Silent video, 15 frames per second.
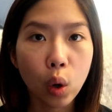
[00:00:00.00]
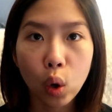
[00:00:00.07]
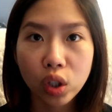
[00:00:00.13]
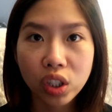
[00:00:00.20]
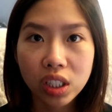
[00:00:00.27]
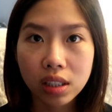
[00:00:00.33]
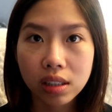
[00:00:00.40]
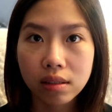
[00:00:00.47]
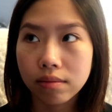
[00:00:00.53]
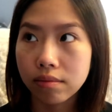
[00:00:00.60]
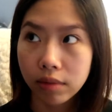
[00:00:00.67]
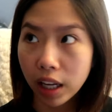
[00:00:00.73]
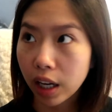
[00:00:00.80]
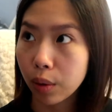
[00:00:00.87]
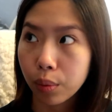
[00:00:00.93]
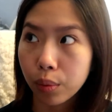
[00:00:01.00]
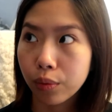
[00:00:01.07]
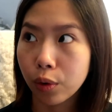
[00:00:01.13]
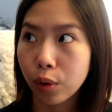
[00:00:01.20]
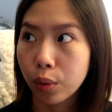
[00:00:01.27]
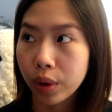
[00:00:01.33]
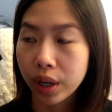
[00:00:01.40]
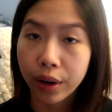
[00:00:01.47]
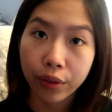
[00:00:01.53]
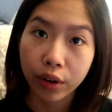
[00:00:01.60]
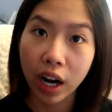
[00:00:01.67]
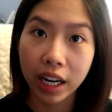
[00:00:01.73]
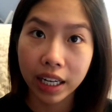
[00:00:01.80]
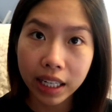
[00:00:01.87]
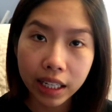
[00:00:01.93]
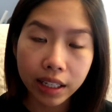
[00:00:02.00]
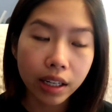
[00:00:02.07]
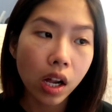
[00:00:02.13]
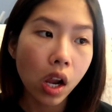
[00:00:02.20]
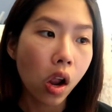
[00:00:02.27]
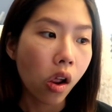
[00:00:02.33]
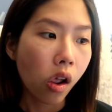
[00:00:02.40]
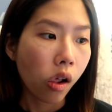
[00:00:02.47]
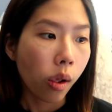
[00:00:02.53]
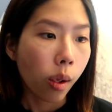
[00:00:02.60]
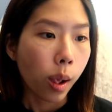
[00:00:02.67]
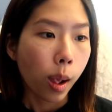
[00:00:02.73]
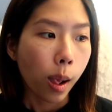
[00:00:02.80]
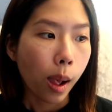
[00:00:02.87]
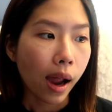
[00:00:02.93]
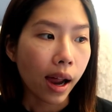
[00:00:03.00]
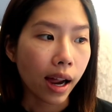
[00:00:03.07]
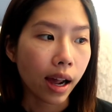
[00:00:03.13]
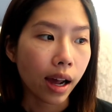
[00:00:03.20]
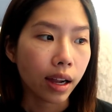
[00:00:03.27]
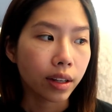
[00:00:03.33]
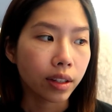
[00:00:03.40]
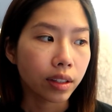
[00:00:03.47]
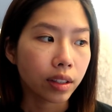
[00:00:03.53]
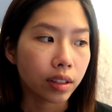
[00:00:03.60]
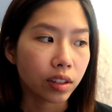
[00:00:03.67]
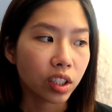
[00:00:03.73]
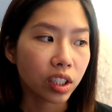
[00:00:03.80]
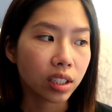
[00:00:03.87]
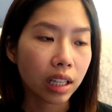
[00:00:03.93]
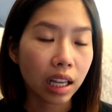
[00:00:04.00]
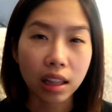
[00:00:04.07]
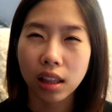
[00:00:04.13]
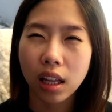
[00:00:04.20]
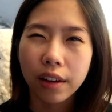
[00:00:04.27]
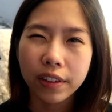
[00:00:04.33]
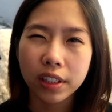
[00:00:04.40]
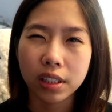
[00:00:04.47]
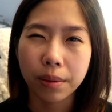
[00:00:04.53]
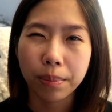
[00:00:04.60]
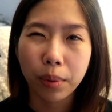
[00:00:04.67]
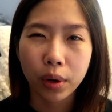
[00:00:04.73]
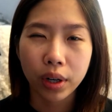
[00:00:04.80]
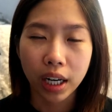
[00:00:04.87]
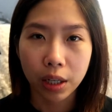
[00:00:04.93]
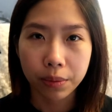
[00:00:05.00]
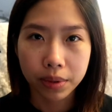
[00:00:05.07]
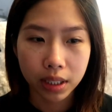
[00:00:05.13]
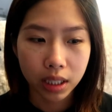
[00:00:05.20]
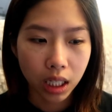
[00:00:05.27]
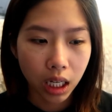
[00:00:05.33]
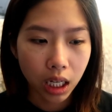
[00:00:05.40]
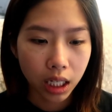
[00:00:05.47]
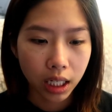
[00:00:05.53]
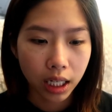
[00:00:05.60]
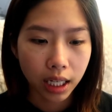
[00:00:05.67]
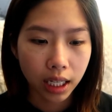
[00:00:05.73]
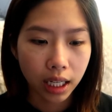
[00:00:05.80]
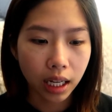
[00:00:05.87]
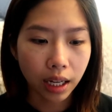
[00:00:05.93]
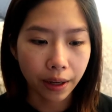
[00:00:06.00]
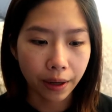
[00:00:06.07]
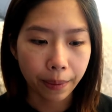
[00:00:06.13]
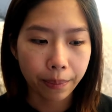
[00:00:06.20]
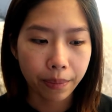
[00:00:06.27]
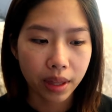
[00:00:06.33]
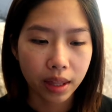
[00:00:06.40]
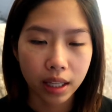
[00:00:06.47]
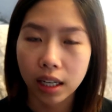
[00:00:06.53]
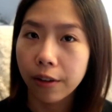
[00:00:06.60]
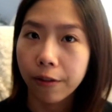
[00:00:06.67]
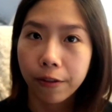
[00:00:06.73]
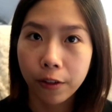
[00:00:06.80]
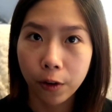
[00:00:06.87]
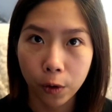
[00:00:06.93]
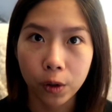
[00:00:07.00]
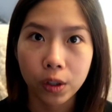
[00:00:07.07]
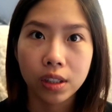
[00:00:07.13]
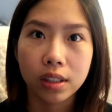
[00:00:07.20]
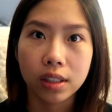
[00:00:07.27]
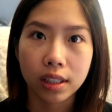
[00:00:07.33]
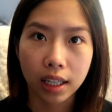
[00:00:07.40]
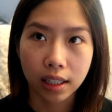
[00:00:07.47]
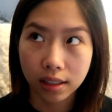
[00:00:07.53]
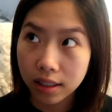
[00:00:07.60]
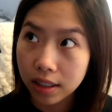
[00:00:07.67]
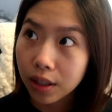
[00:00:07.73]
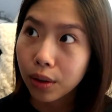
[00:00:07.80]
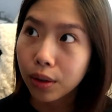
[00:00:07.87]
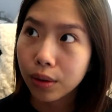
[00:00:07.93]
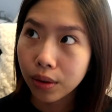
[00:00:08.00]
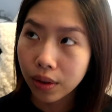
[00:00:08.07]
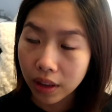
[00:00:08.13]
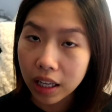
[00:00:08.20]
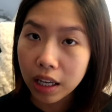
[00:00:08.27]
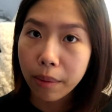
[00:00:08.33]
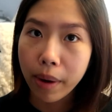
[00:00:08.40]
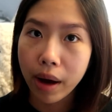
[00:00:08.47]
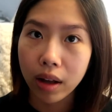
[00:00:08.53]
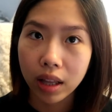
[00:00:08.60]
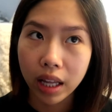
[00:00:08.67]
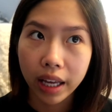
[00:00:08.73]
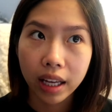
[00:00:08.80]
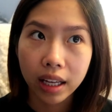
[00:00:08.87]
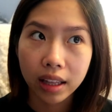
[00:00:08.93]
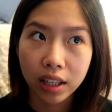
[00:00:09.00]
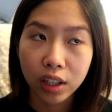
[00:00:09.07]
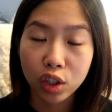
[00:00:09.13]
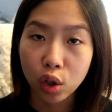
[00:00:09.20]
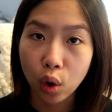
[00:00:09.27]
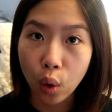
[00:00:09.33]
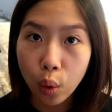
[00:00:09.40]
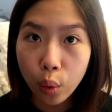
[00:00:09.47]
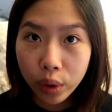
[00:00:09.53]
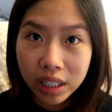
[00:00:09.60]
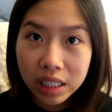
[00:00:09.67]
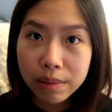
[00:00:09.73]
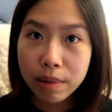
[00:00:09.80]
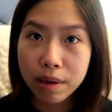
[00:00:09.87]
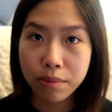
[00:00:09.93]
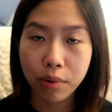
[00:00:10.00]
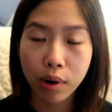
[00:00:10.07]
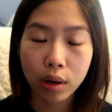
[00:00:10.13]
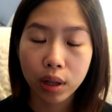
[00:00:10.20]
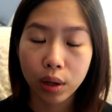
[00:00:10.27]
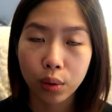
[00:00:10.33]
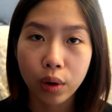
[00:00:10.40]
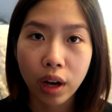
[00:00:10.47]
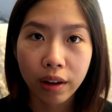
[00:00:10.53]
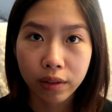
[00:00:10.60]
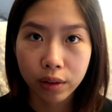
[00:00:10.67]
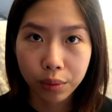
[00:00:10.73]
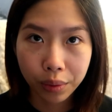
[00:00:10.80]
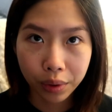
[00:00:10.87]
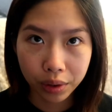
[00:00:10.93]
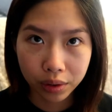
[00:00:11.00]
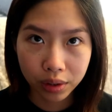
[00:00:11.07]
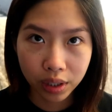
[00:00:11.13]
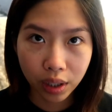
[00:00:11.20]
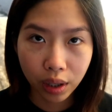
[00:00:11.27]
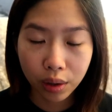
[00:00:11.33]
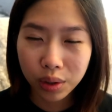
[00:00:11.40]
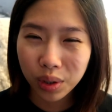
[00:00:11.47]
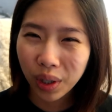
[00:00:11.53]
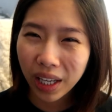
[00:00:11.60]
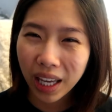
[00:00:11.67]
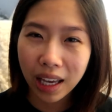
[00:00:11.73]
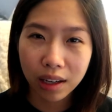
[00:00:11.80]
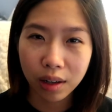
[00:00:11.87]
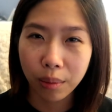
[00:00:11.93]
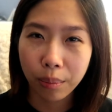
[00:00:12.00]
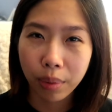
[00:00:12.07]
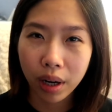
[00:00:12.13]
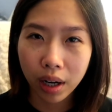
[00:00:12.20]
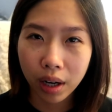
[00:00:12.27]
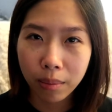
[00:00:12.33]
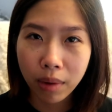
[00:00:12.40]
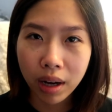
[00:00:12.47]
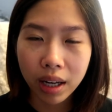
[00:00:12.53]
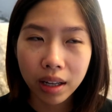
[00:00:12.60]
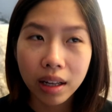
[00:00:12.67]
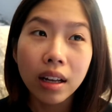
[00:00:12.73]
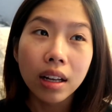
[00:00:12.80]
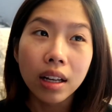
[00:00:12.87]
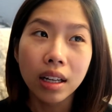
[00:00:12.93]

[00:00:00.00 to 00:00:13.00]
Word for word: or just there for whatever I need. And just that love and support helps a lot. Um, and then of course I still think about like there's always people out there who have it worse, you know, so I can't compare my